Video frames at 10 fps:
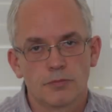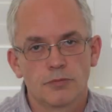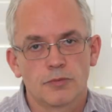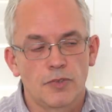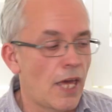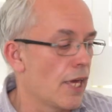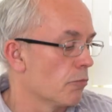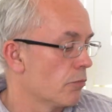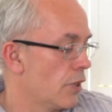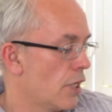Okay,
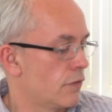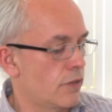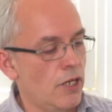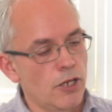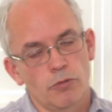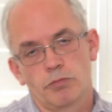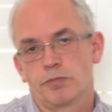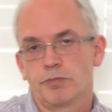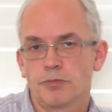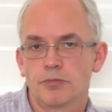let's go.
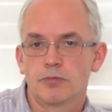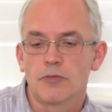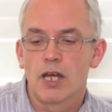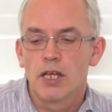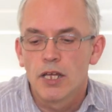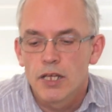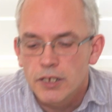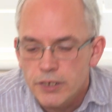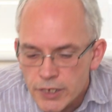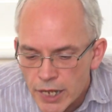
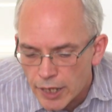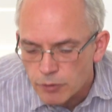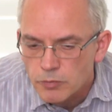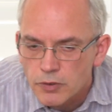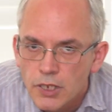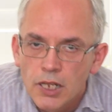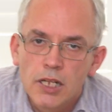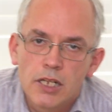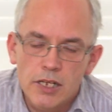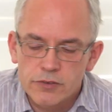Now,
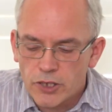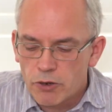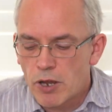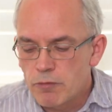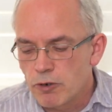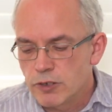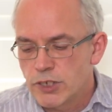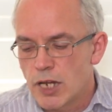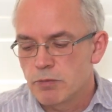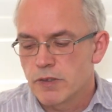let's go over our
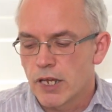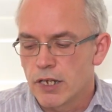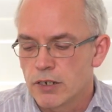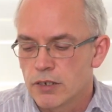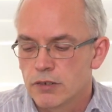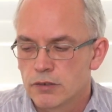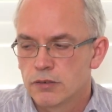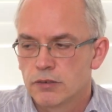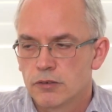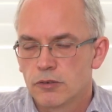shapes again.
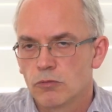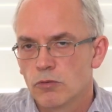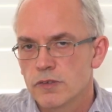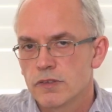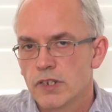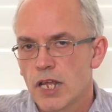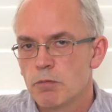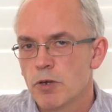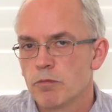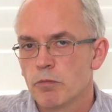What's the
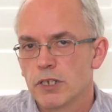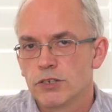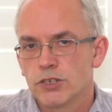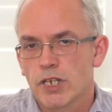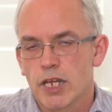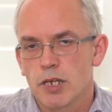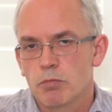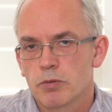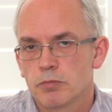name of my shape?